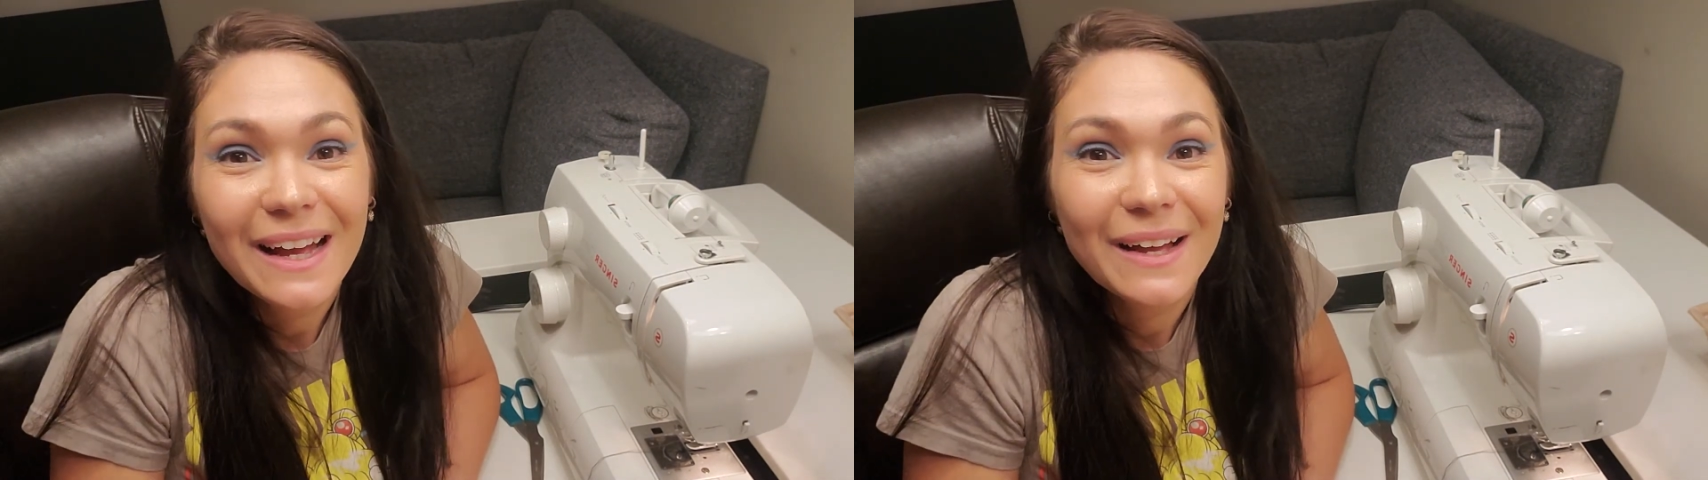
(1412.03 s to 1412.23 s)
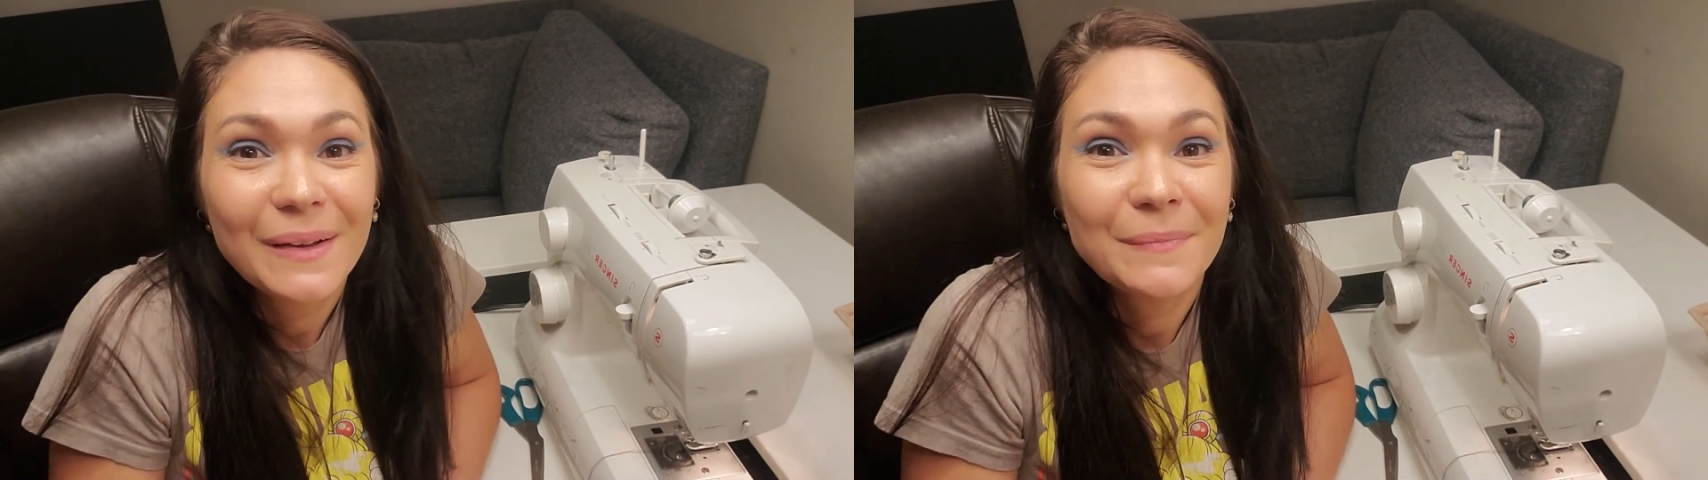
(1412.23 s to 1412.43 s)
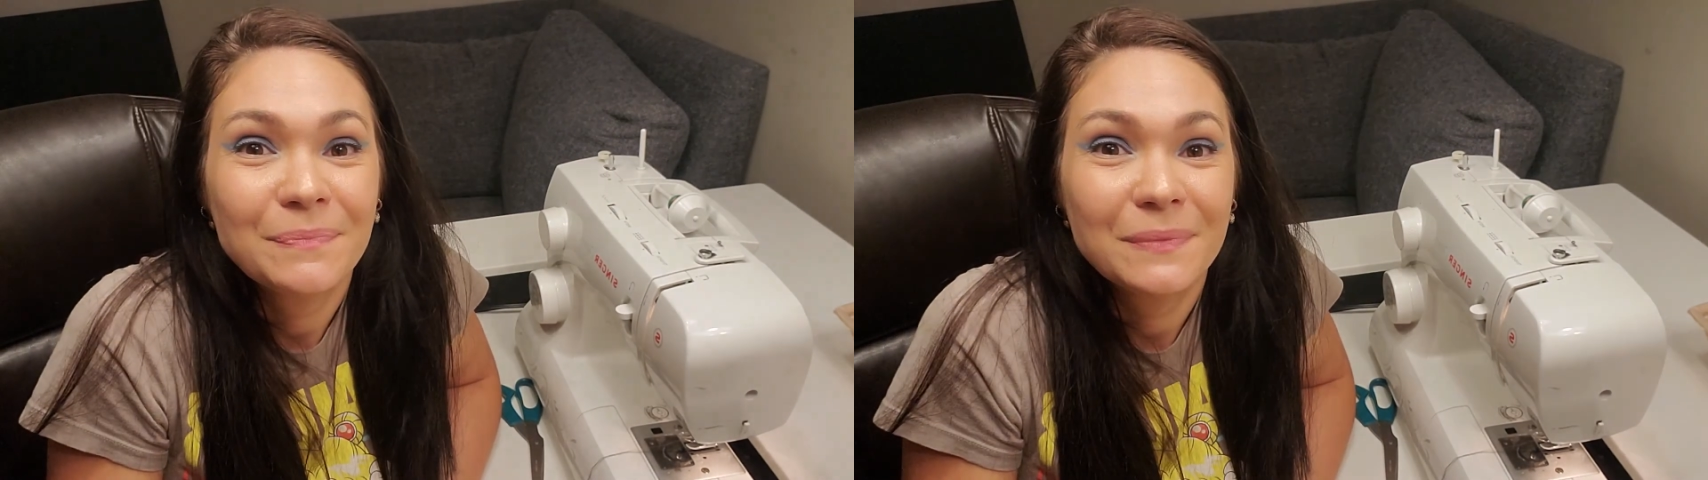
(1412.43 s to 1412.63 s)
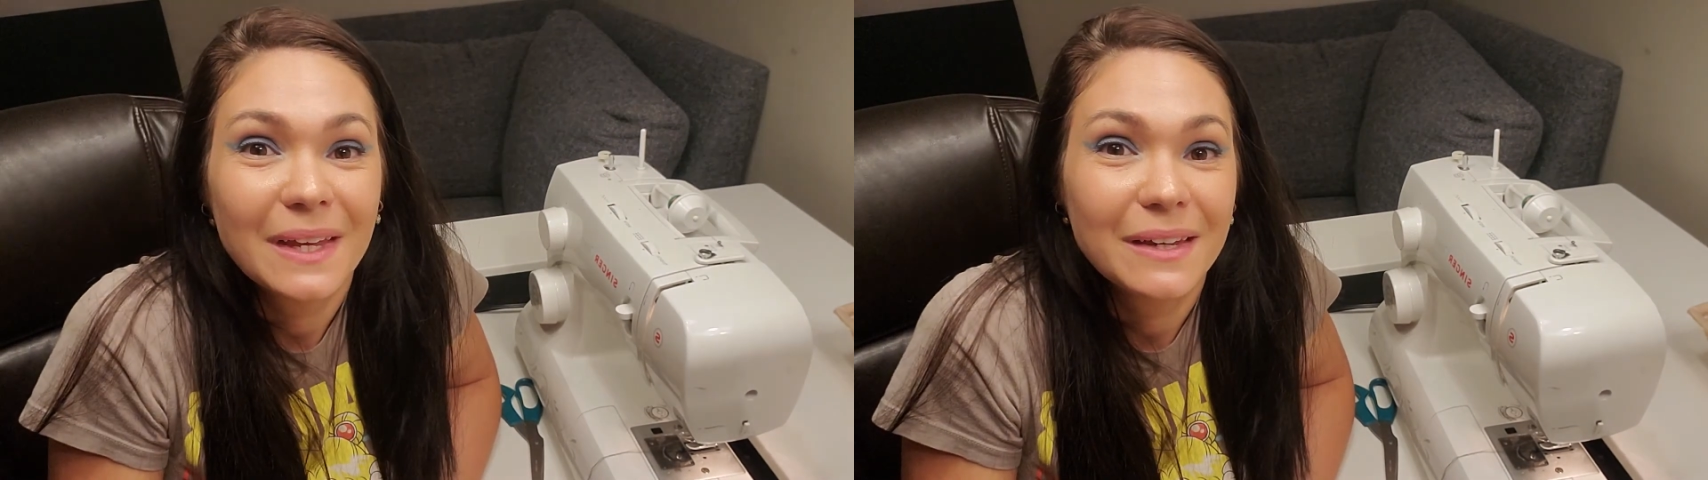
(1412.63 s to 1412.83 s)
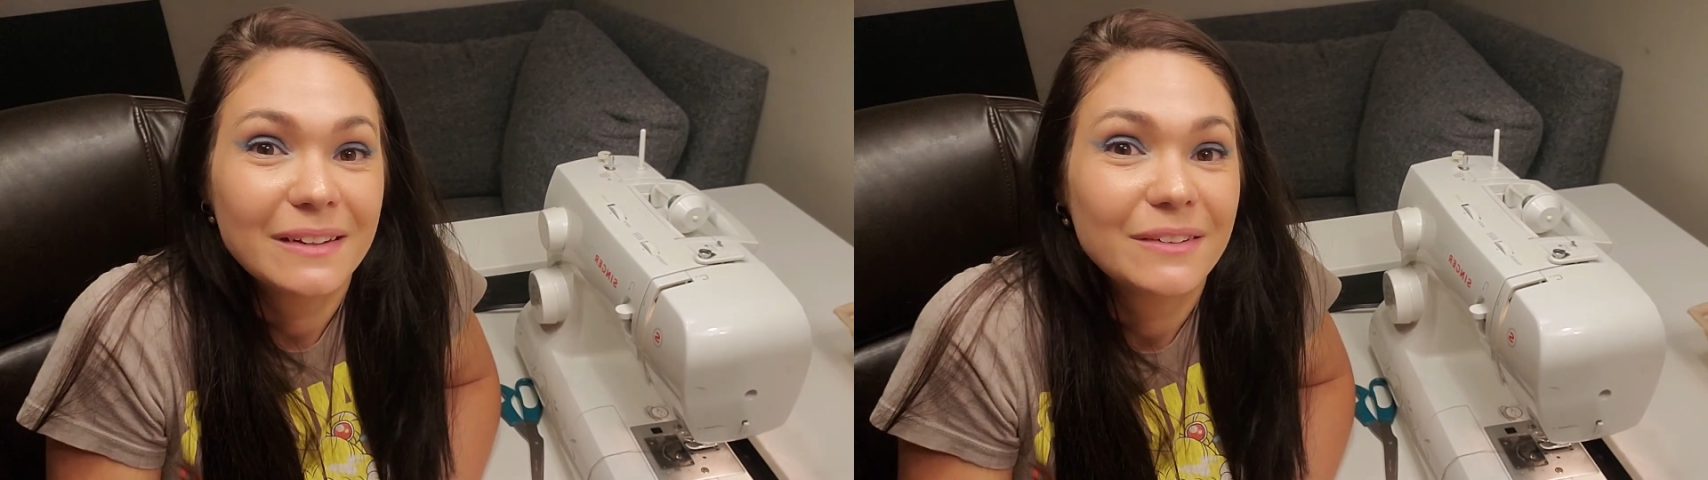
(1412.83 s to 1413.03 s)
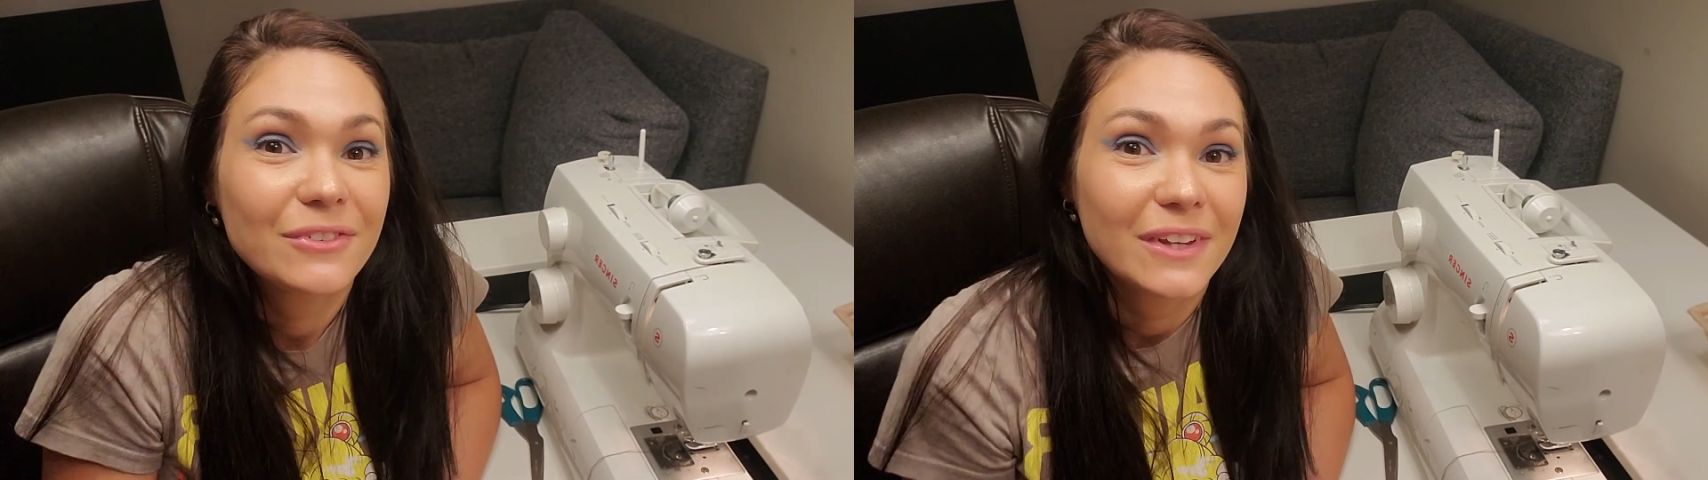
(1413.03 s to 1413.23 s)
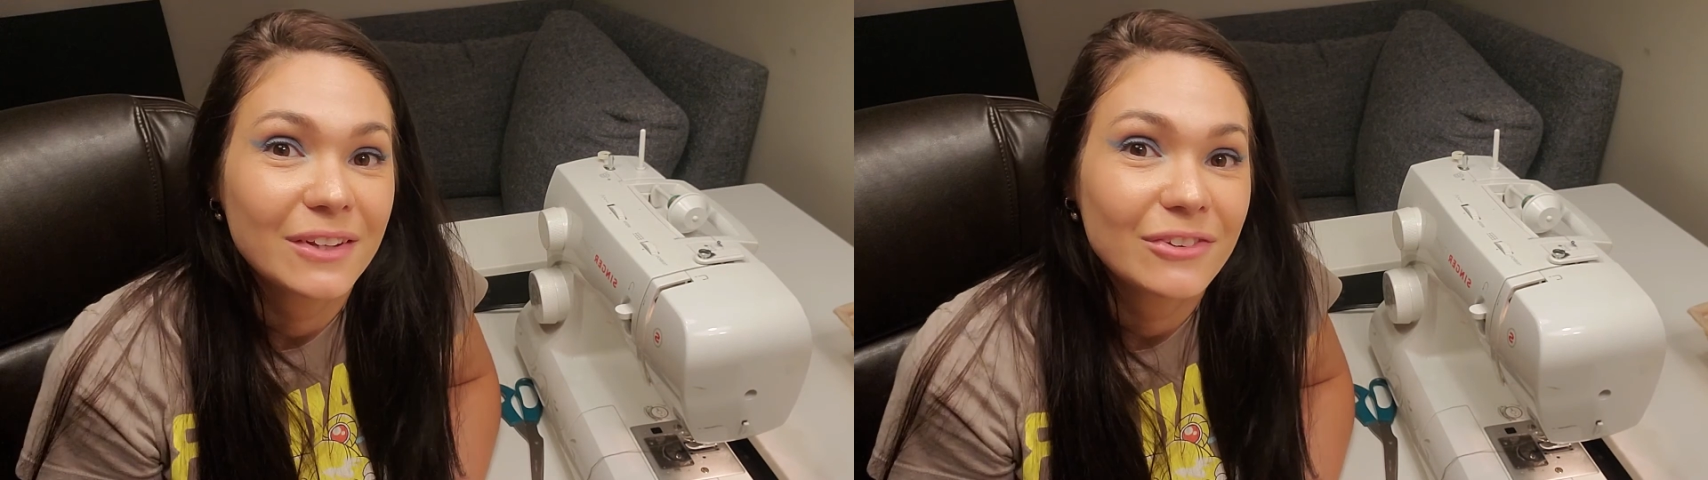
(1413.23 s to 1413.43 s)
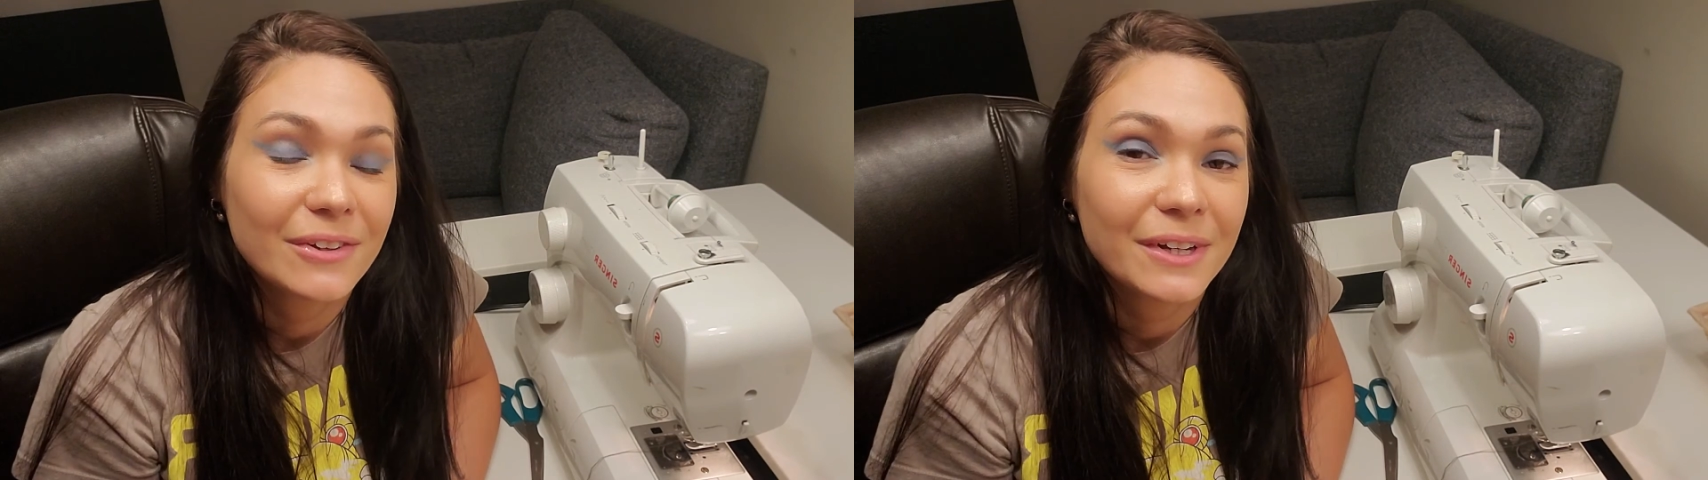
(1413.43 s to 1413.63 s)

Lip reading: I'd love to answer